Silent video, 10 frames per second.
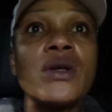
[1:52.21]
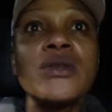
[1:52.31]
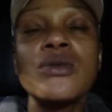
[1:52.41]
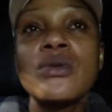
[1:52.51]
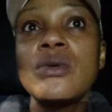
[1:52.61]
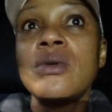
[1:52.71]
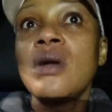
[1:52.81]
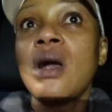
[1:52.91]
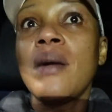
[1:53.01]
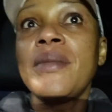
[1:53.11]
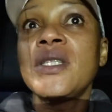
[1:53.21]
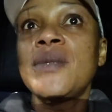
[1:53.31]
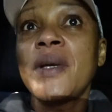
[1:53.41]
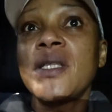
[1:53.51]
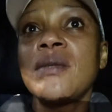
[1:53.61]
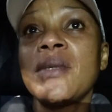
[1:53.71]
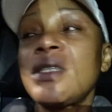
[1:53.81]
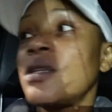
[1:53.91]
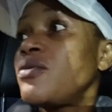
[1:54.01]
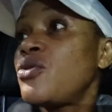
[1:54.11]
so I'm expecting
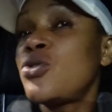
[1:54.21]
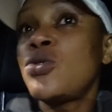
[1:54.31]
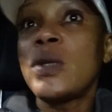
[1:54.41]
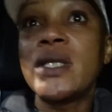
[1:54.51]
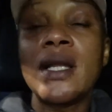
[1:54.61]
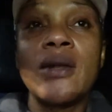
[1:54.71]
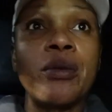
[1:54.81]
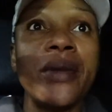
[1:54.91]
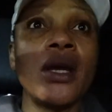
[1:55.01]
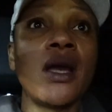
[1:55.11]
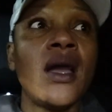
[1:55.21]
myself to sweat a little bit,